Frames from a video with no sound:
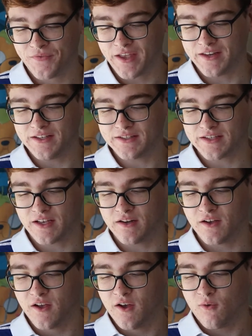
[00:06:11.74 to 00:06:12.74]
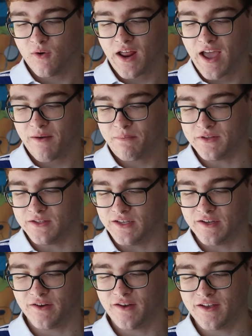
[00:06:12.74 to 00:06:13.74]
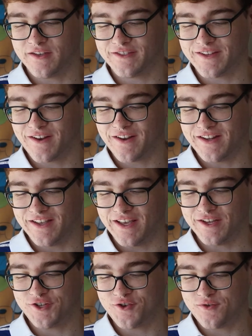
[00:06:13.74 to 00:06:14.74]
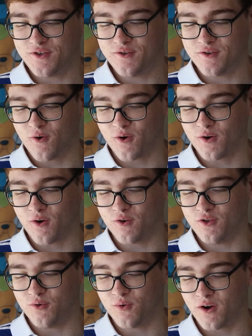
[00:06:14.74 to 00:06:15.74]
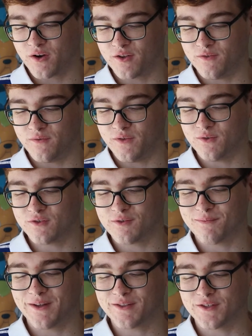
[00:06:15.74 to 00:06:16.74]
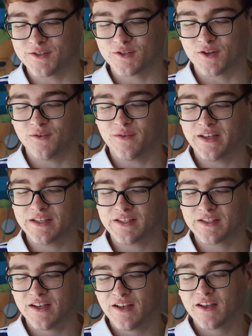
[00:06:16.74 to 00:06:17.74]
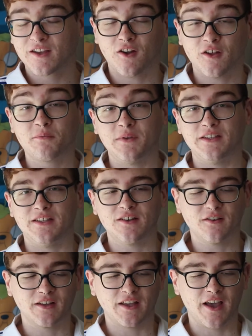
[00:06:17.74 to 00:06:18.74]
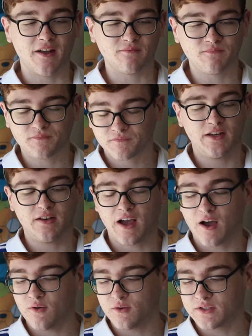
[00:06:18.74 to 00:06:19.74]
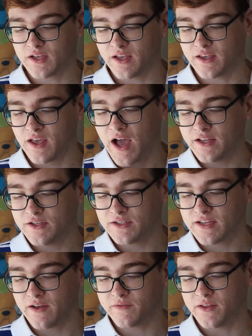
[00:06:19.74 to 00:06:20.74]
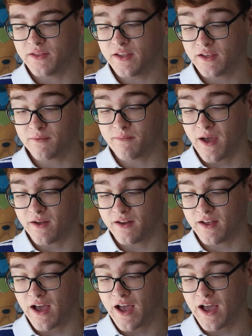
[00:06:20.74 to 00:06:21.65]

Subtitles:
And he said, what happened, dear? Is there any issue or you are confused about the service? Calling me dear again. And I was like, I just have to think about it.